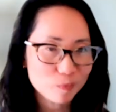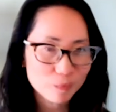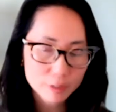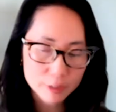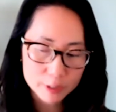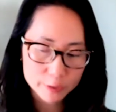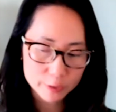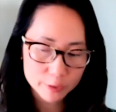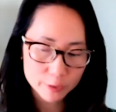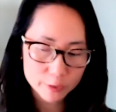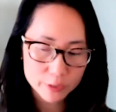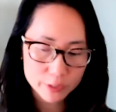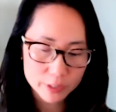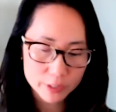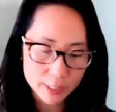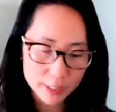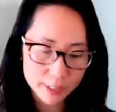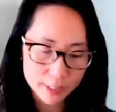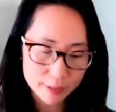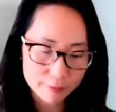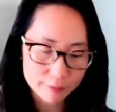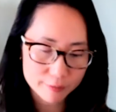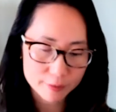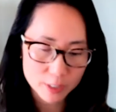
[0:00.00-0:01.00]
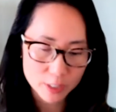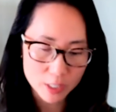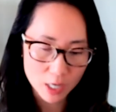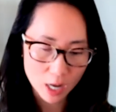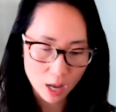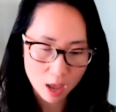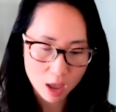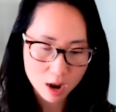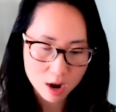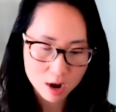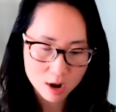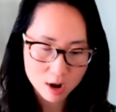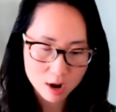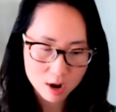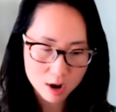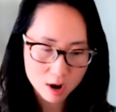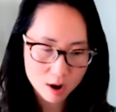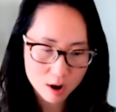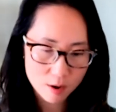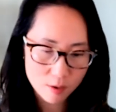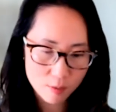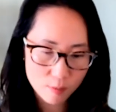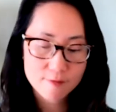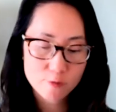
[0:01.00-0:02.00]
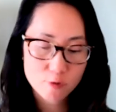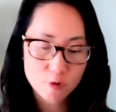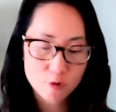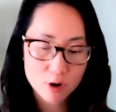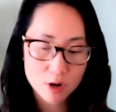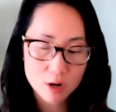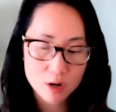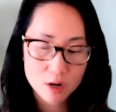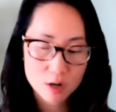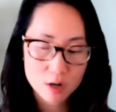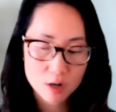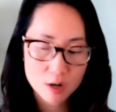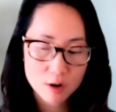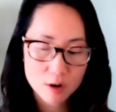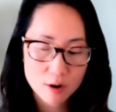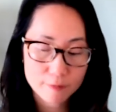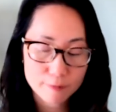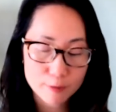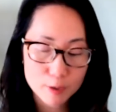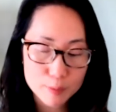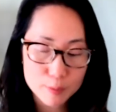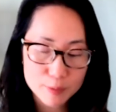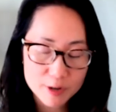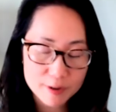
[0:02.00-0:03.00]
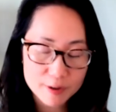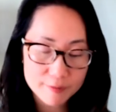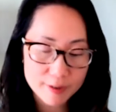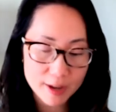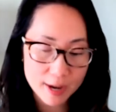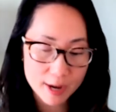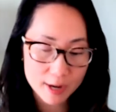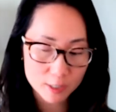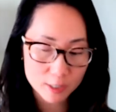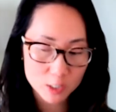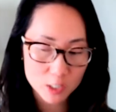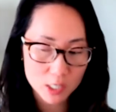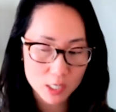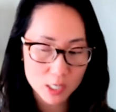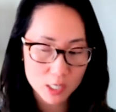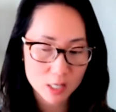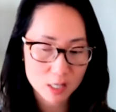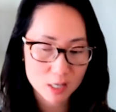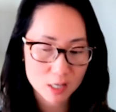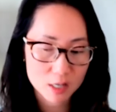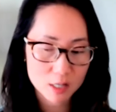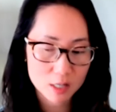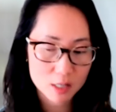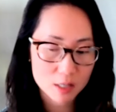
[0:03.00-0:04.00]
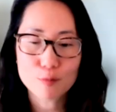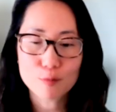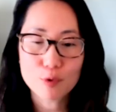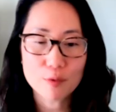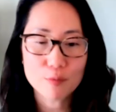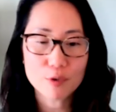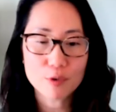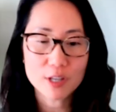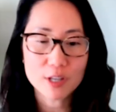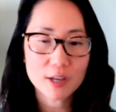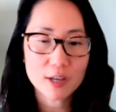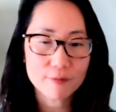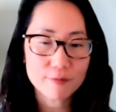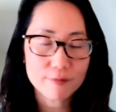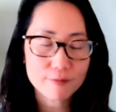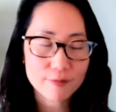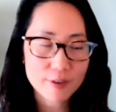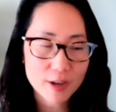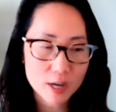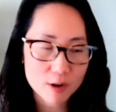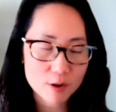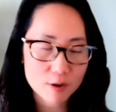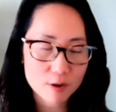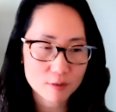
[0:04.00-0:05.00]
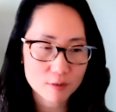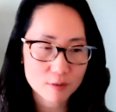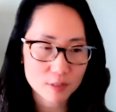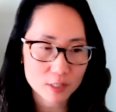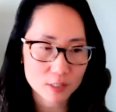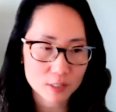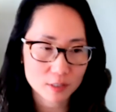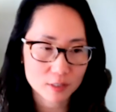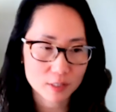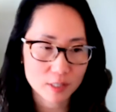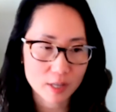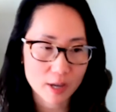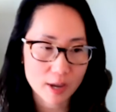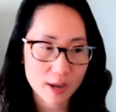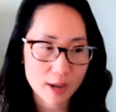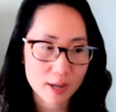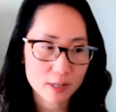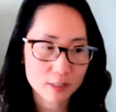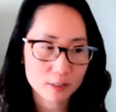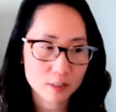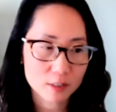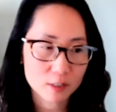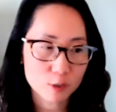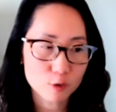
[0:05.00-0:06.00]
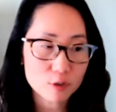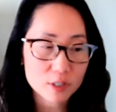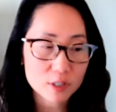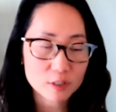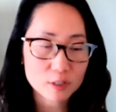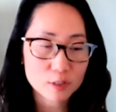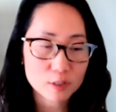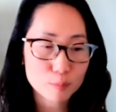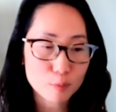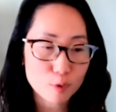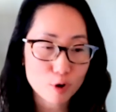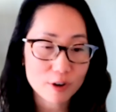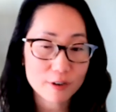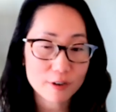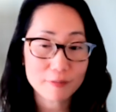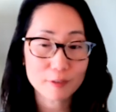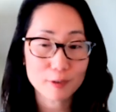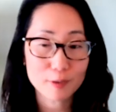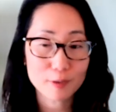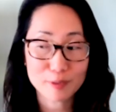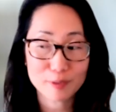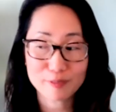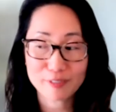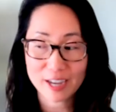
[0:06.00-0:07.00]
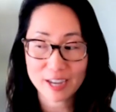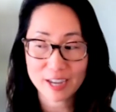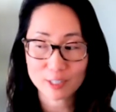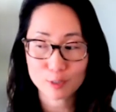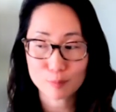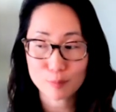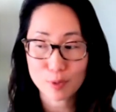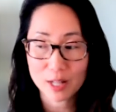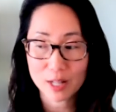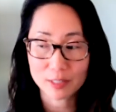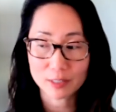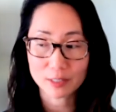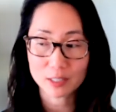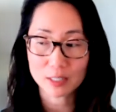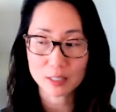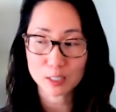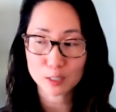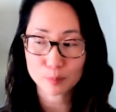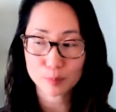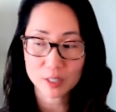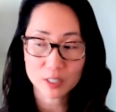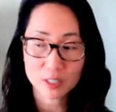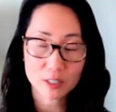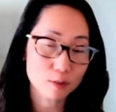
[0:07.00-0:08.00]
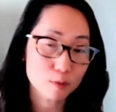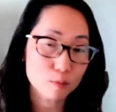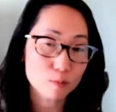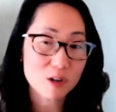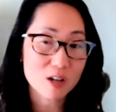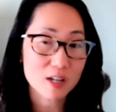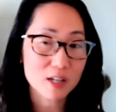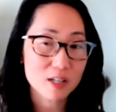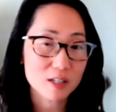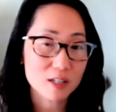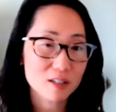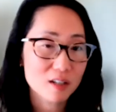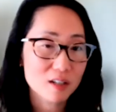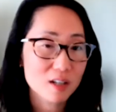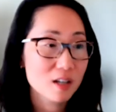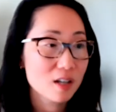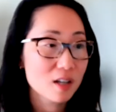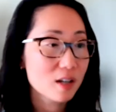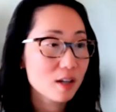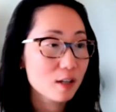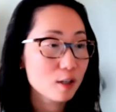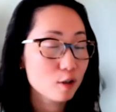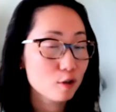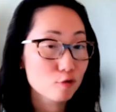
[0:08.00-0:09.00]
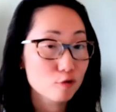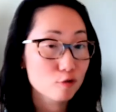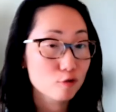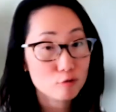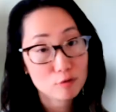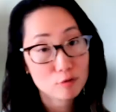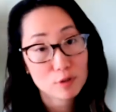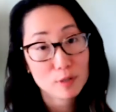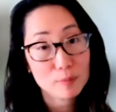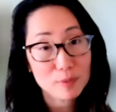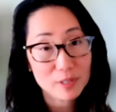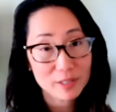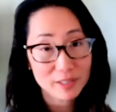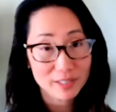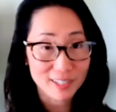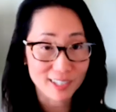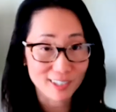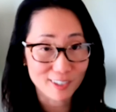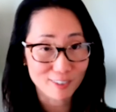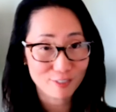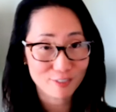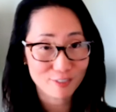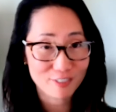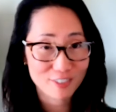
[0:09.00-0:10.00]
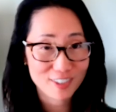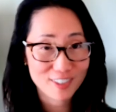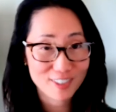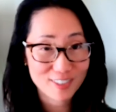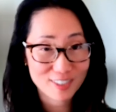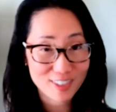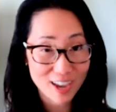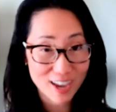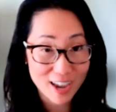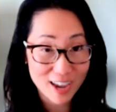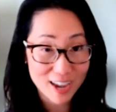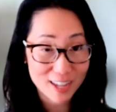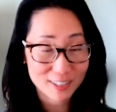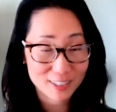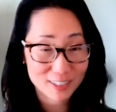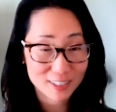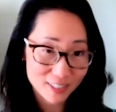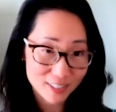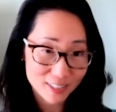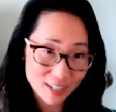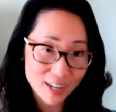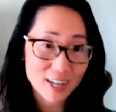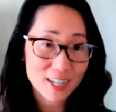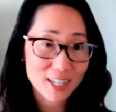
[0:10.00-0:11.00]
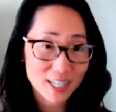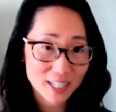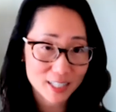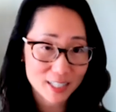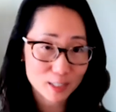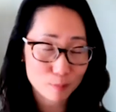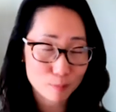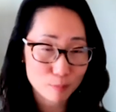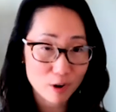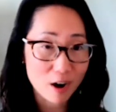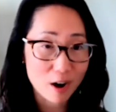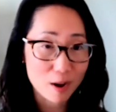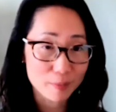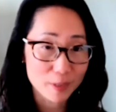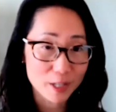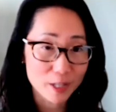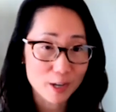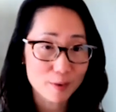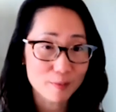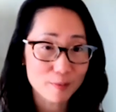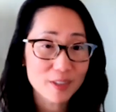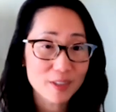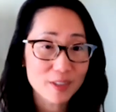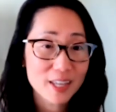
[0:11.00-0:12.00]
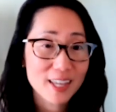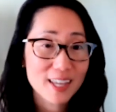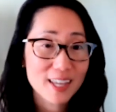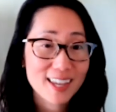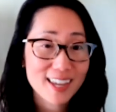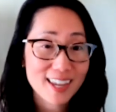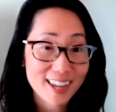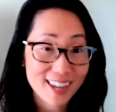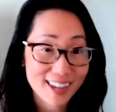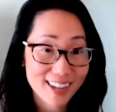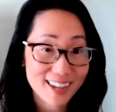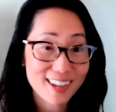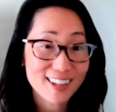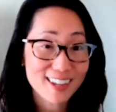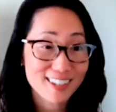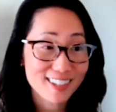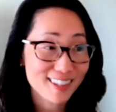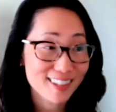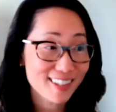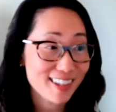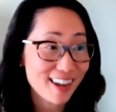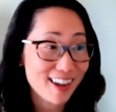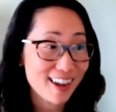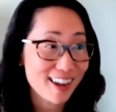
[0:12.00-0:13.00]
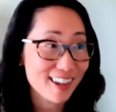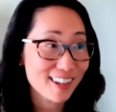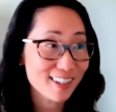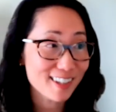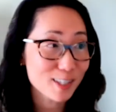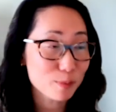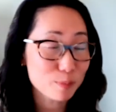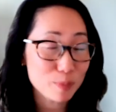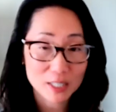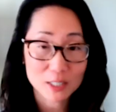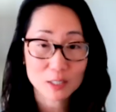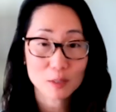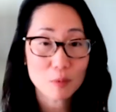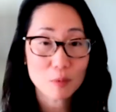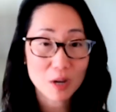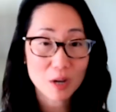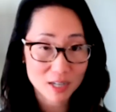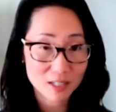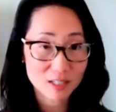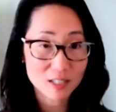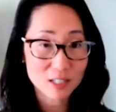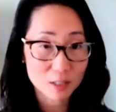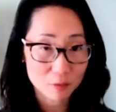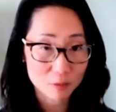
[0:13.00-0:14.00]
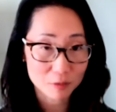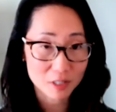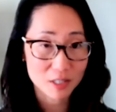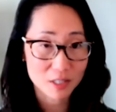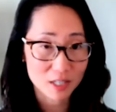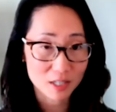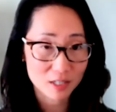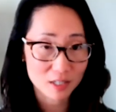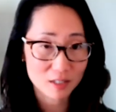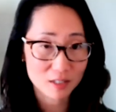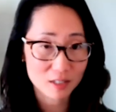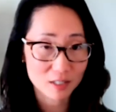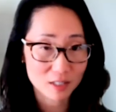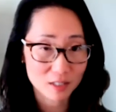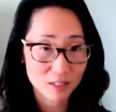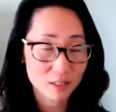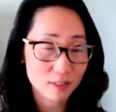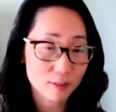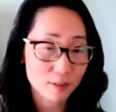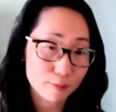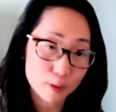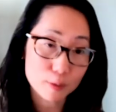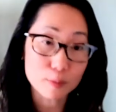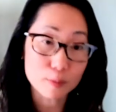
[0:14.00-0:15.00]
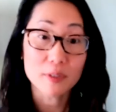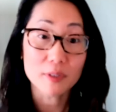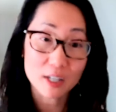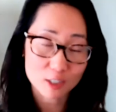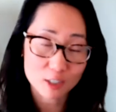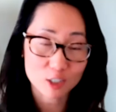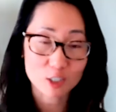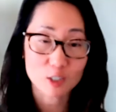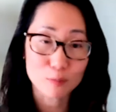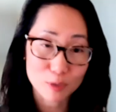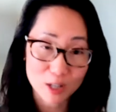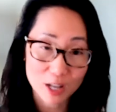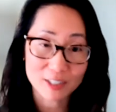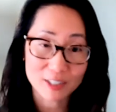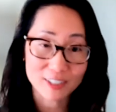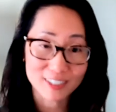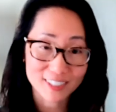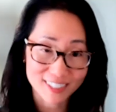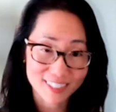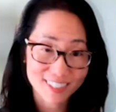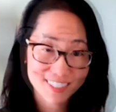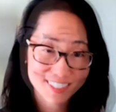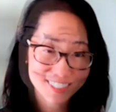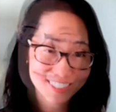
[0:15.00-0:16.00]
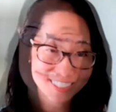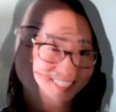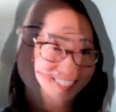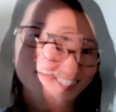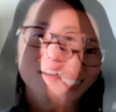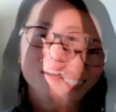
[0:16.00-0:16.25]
Research that I have done for affirmative action, what we have found is that you can support affirmative action policies because one, you truly believe that society has a problem and that the best way to deal with it is affirmative action policies.